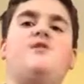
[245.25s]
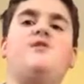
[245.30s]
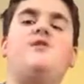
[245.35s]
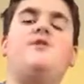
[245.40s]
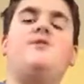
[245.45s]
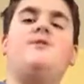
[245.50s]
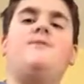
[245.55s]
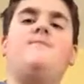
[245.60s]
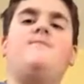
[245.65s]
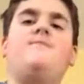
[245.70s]
shit
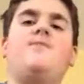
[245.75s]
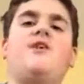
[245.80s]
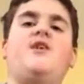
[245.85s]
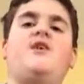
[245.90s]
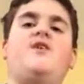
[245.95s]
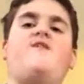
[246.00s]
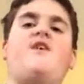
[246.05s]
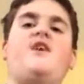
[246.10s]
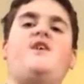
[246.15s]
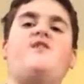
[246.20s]

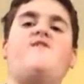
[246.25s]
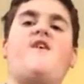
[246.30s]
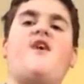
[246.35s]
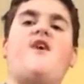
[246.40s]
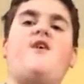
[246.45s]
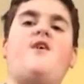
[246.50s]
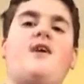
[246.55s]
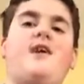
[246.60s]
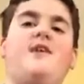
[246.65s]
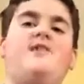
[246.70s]
is Face
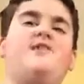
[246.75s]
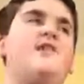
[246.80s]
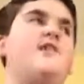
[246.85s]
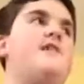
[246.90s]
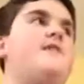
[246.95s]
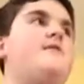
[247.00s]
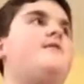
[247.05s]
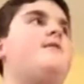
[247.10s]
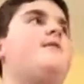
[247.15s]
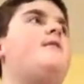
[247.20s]
Fire
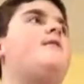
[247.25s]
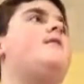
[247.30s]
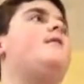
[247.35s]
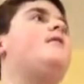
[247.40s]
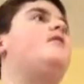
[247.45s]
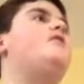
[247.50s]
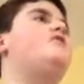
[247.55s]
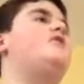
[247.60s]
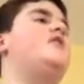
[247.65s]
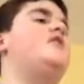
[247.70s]
18.
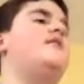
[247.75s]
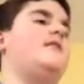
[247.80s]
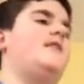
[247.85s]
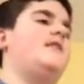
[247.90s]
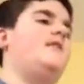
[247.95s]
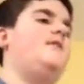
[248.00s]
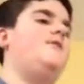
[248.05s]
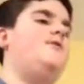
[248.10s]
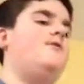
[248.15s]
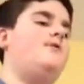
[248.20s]
Check
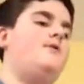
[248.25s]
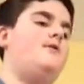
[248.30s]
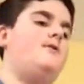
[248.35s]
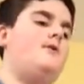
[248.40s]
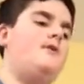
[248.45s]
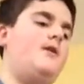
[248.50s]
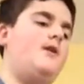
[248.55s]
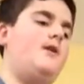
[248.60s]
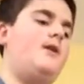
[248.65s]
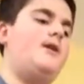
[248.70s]
that out.
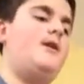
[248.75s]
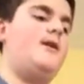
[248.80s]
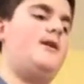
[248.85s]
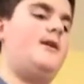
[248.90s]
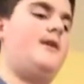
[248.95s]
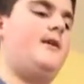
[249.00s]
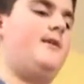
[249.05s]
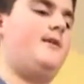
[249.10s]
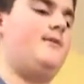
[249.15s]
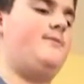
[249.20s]

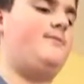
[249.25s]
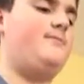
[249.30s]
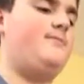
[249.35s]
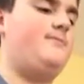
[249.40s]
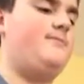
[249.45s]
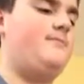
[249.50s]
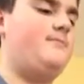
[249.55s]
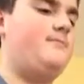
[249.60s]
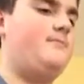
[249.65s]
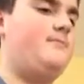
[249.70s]
And
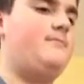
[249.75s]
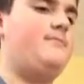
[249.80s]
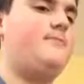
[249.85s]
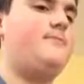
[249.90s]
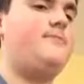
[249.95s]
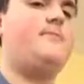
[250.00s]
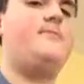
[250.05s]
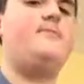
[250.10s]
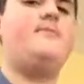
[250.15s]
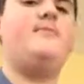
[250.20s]

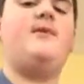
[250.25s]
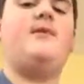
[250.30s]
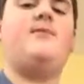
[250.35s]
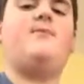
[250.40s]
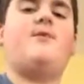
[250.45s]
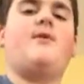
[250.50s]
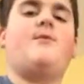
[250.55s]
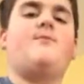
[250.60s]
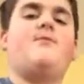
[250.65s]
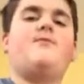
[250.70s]
me
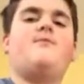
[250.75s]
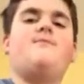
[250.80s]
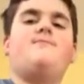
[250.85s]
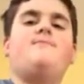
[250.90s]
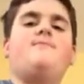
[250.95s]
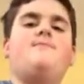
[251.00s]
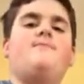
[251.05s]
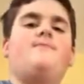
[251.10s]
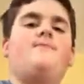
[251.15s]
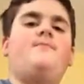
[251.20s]
and
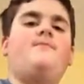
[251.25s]
Bremer.